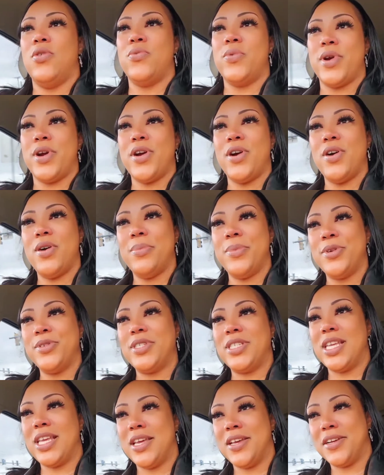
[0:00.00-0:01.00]
we're
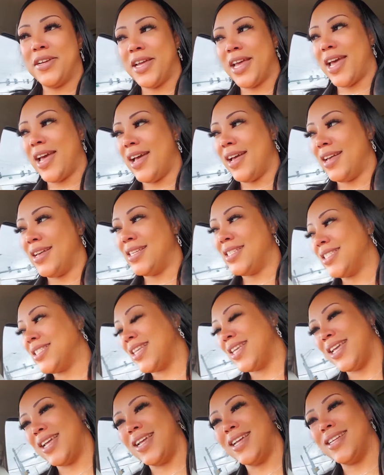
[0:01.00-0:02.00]
almost here guys
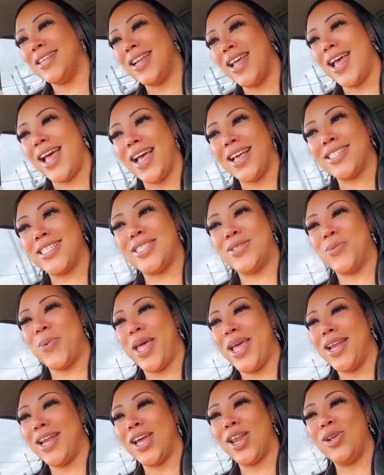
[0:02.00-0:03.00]
and I
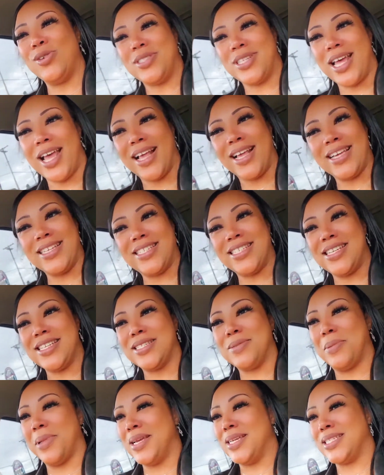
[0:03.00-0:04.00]
swear the closer I get to
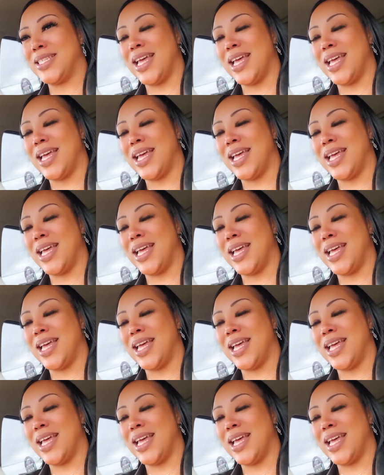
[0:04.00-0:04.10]
this place